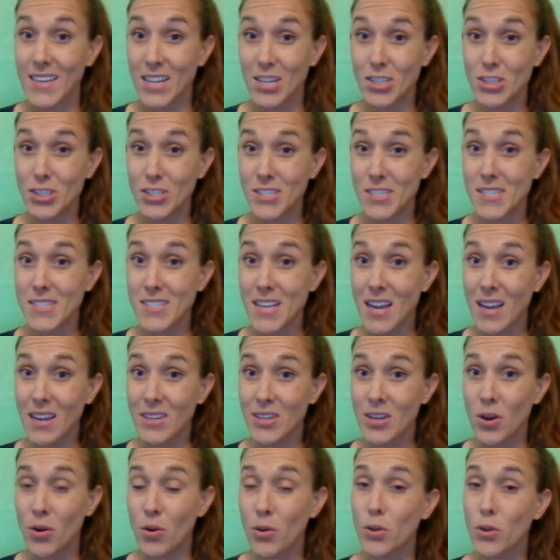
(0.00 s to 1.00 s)
Now, just a
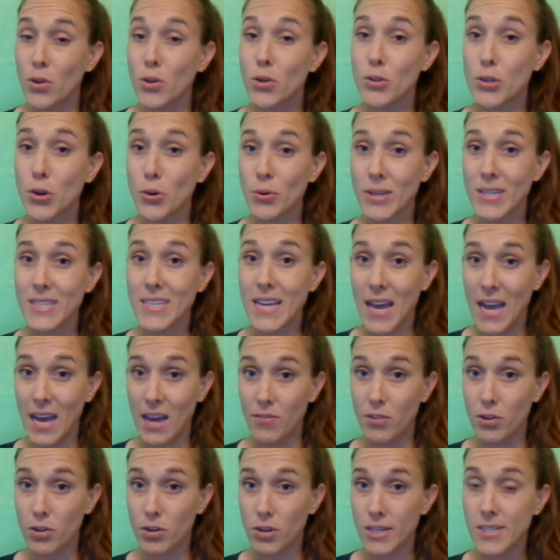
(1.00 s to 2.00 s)
side note, you don't need to
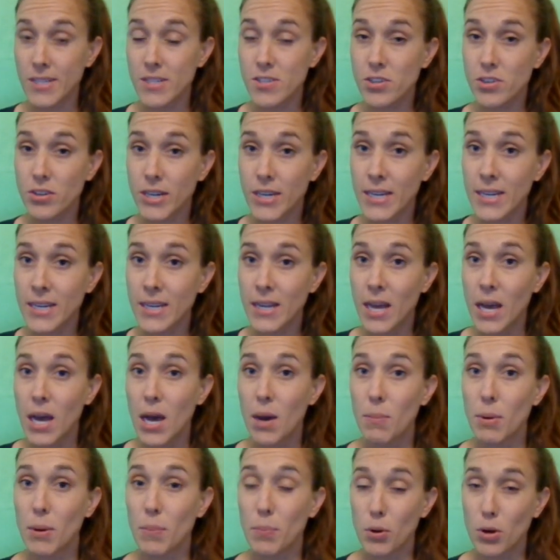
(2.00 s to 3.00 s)
have a green screen,
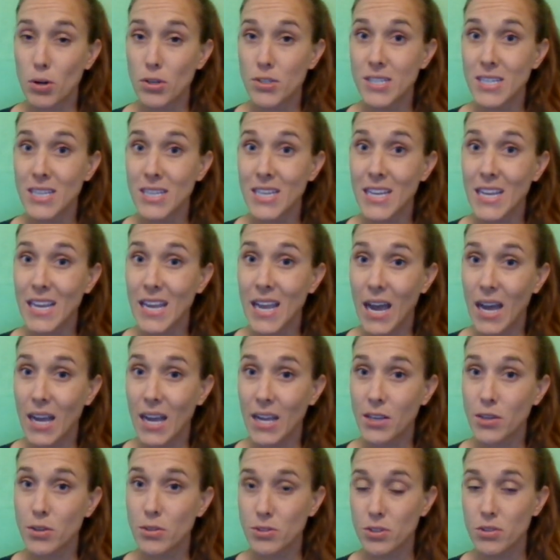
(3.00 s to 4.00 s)
but personally
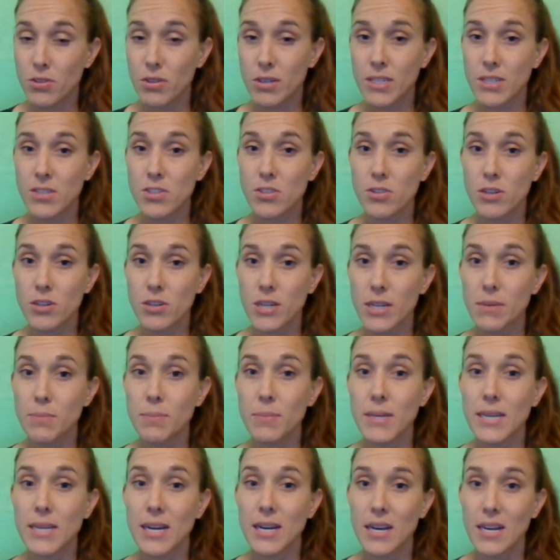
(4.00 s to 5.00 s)
I use a green
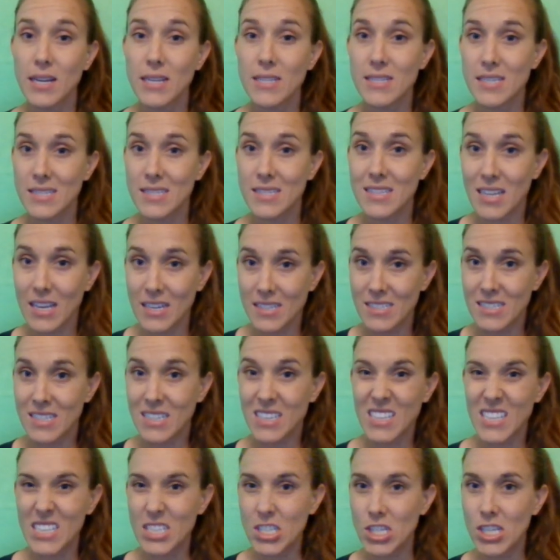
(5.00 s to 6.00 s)
screen because it's less
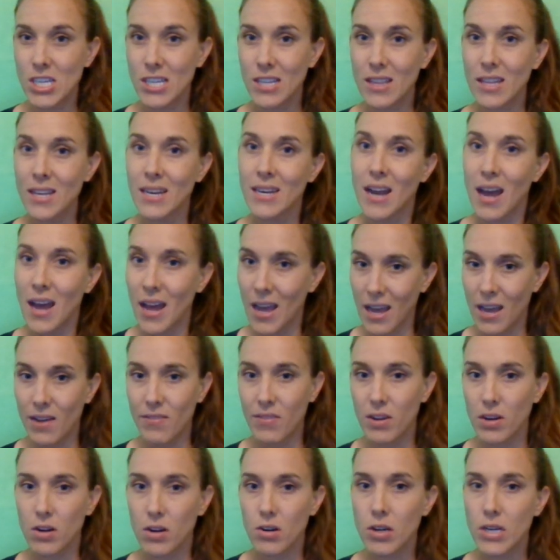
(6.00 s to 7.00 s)
glitchy than not
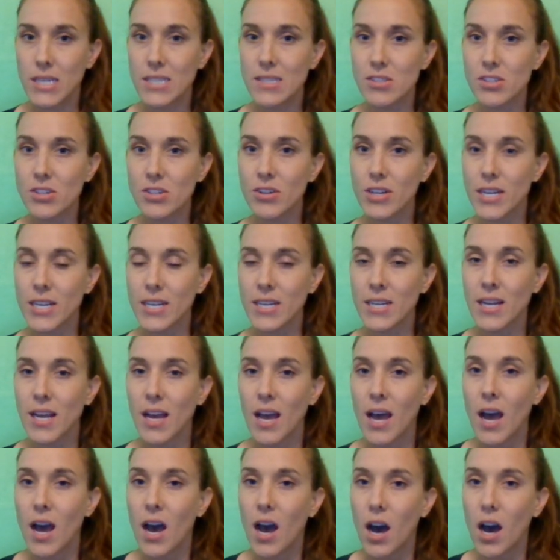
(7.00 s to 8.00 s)
having a green
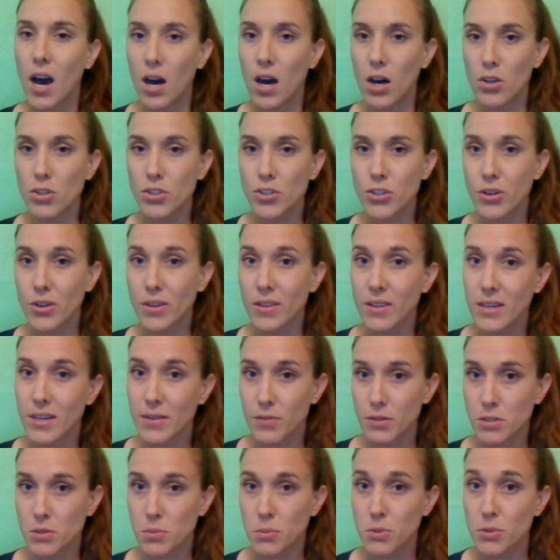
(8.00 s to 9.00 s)
screen. I'll show you the
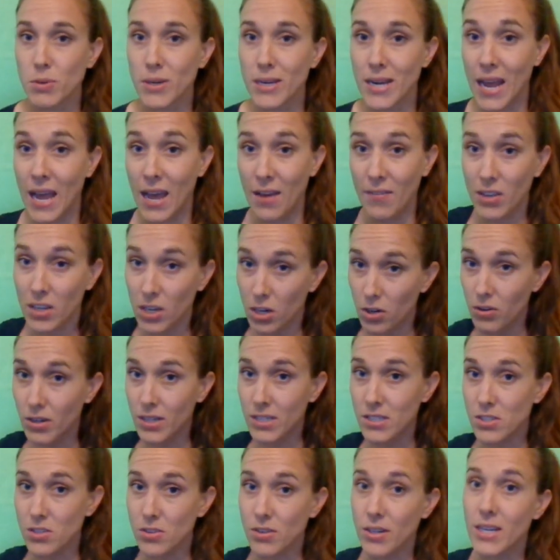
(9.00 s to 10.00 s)
difference between having a
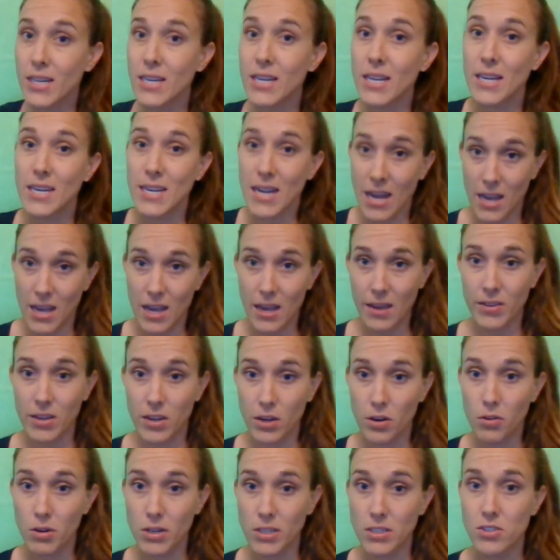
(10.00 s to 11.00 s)
green screen and not
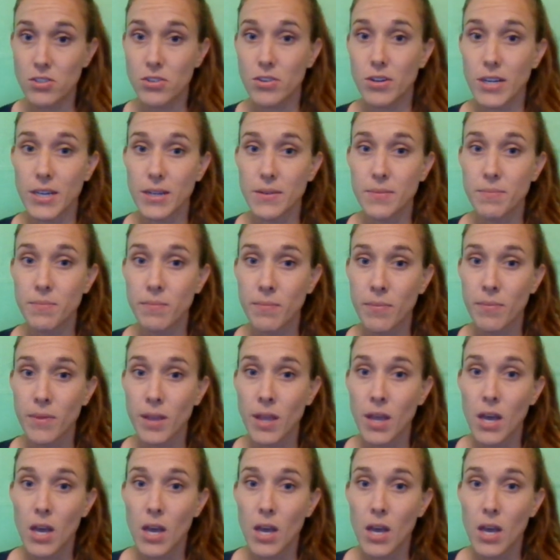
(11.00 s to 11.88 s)
having a green screen.